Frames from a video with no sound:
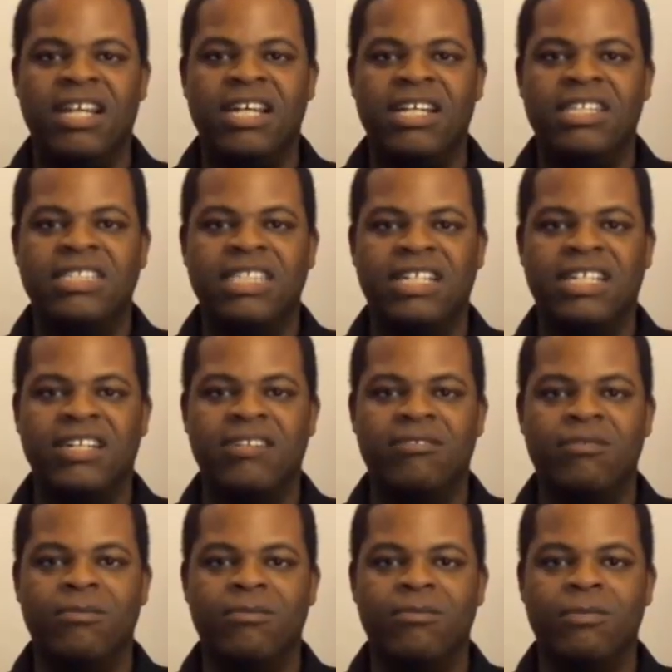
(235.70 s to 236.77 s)
she
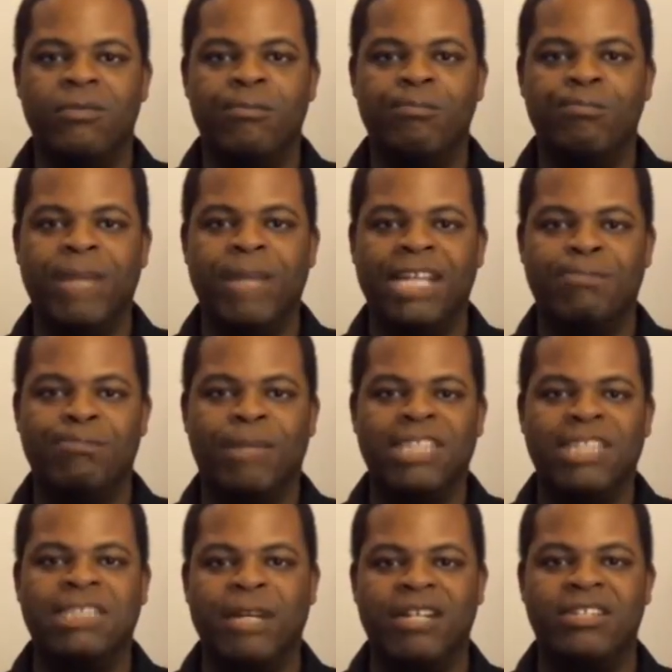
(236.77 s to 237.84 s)
could make
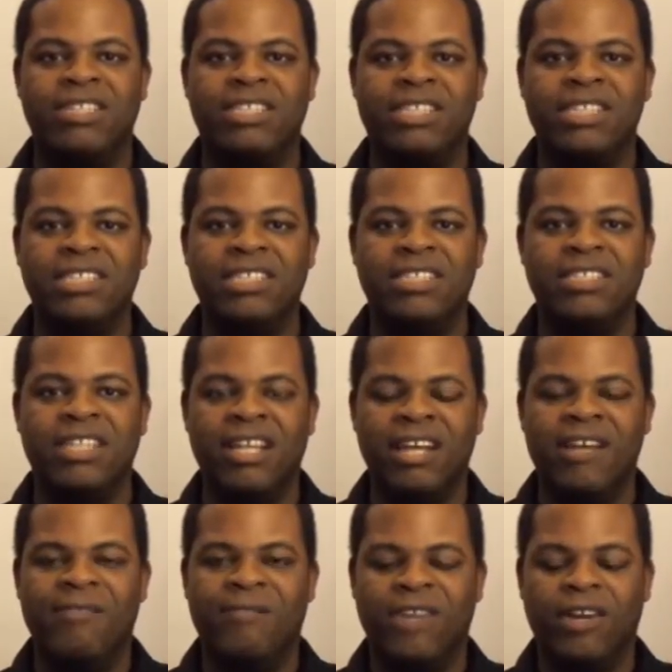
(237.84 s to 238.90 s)
much better decisions,
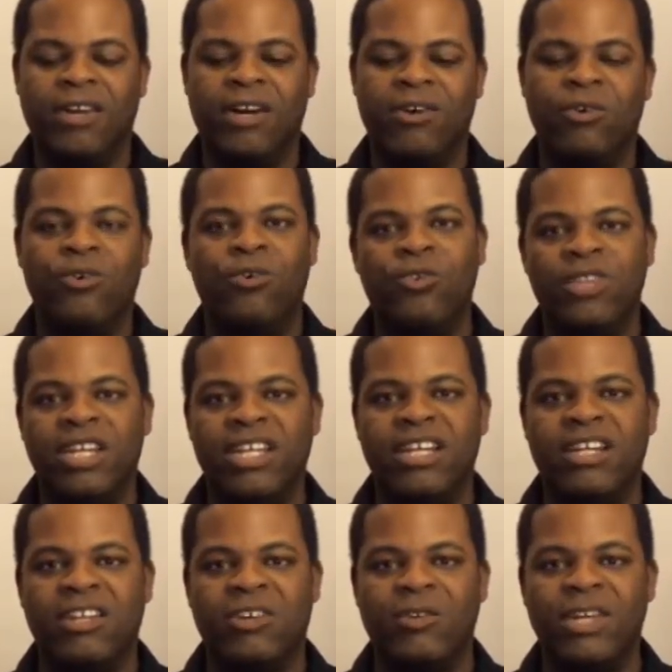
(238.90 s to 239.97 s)
figure out who the killer